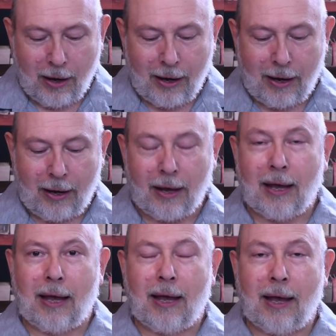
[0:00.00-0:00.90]
uh,
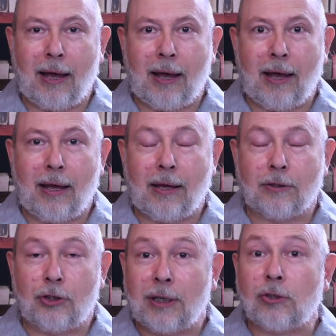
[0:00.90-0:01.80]

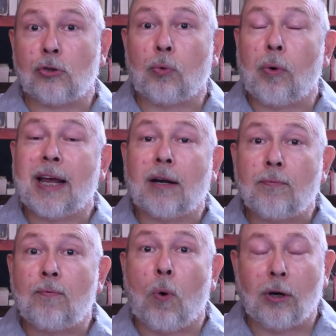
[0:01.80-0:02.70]
Jesus
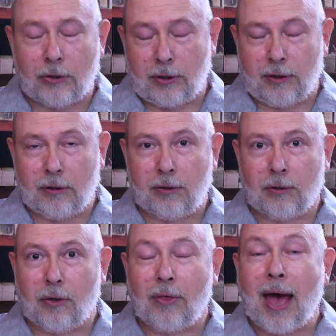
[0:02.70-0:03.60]
reinforces
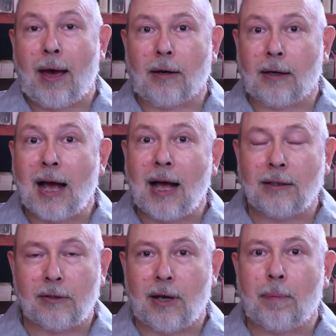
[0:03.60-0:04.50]
that
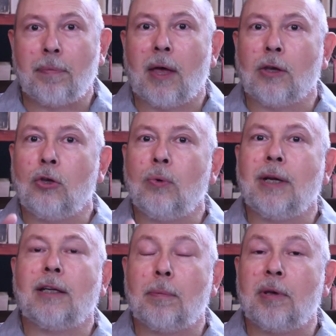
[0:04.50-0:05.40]
concept that you
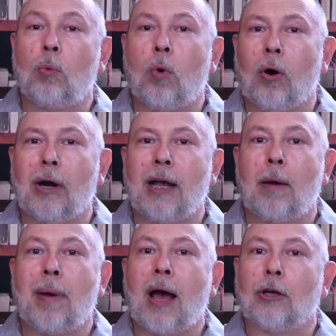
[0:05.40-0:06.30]
need to be
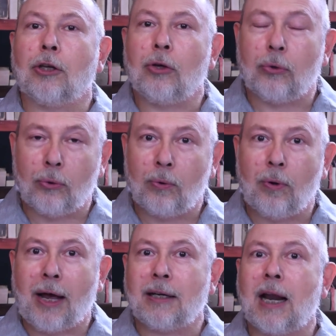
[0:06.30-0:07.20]
worrying about
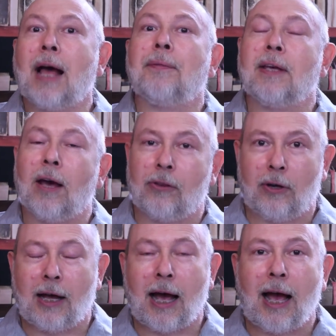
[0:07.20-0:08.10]
you and not the other
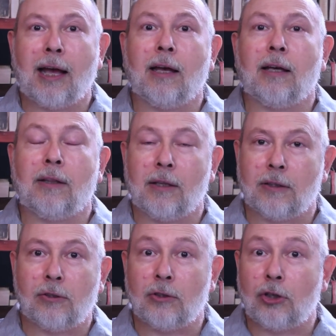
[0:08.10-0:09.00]
guy in
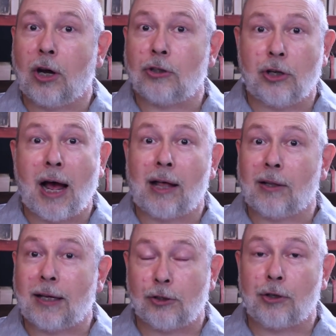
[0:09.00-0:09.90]
this judge not
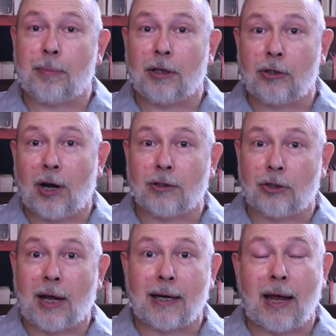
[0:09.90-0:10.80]
lest you be
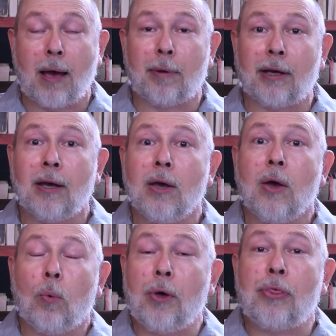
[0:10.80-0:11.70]
judged dynamic
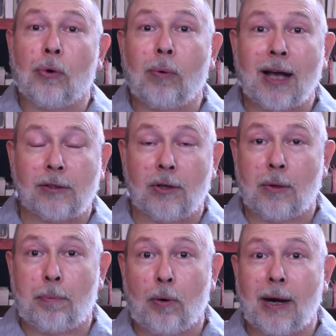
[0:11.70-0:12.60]
with the rest of
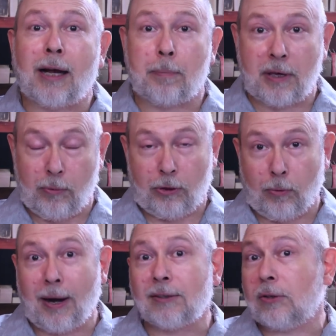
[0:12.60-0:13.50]
the pericope, with
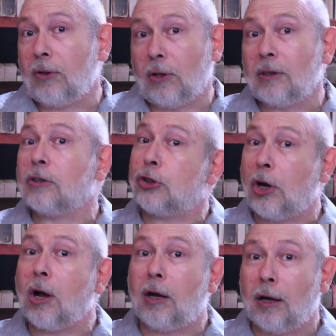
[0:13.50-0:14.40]
the rest of the little
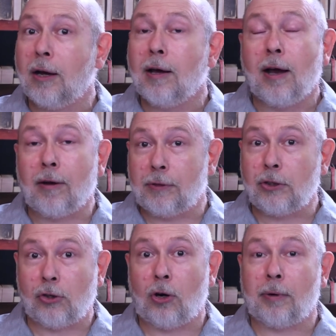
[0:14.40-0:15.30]
chunk of the
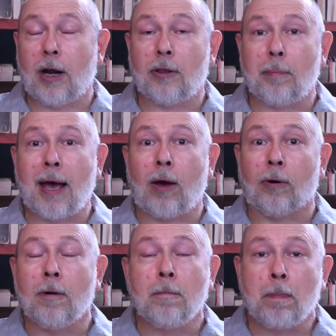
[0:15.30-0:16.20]
Sermon on the
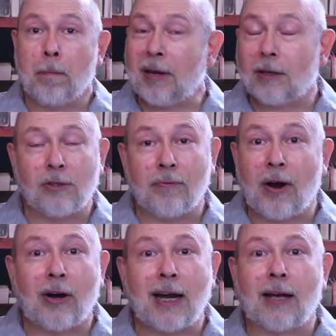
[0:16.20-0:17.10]
Mount. Because the
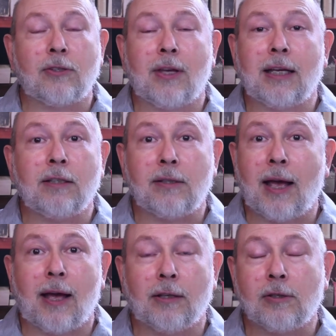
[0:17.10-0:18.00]
very next thing he
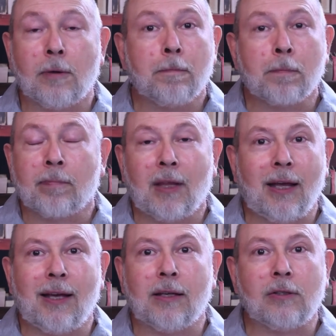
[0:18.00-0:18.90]
says
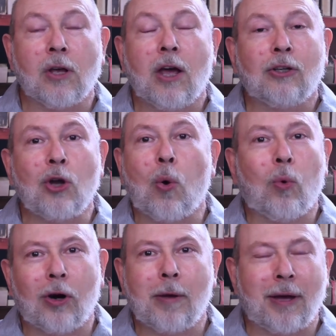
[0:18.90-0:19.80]
is,
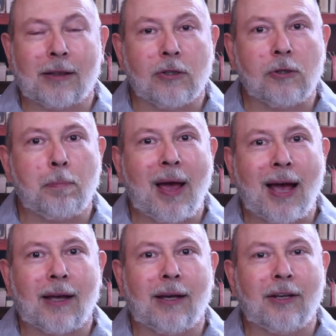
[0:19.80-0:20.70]
don't worry about the
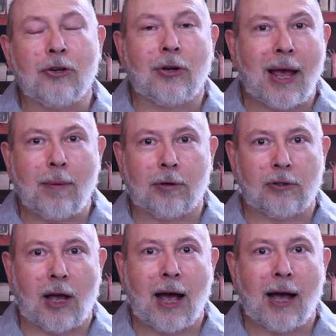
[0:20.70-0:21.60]
speck in your
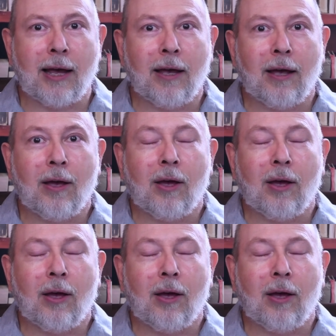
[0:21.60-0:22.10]
neighbor's eye.